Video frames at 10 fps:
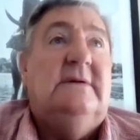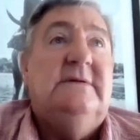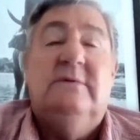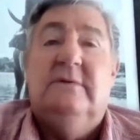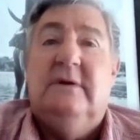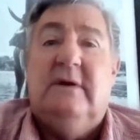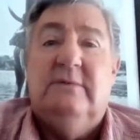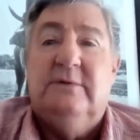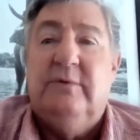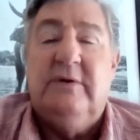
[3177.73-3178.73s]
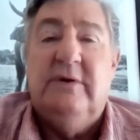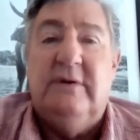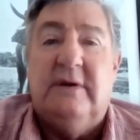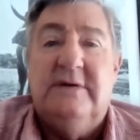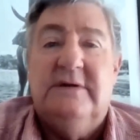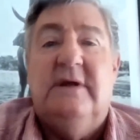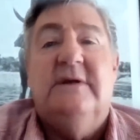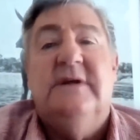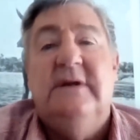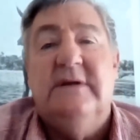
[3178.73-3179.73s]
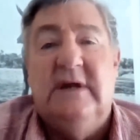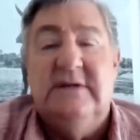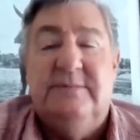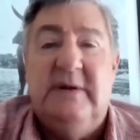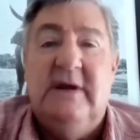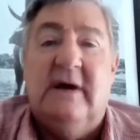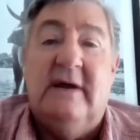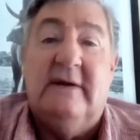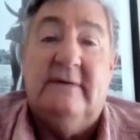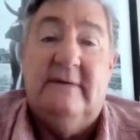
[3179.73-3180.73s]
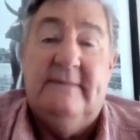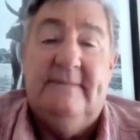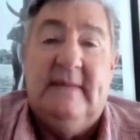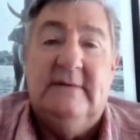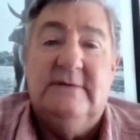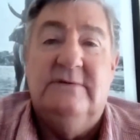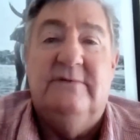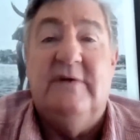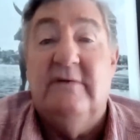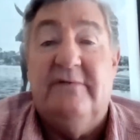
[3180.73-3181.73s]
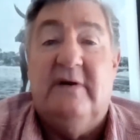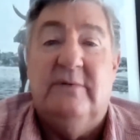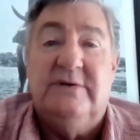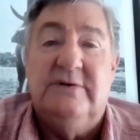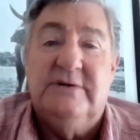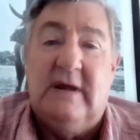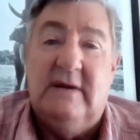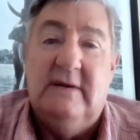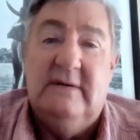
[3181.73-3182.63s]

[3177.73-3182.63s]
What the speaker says: I said, well, okay, so we're going to do that. And he said, no, they're sending us SB guy out to verify what you say.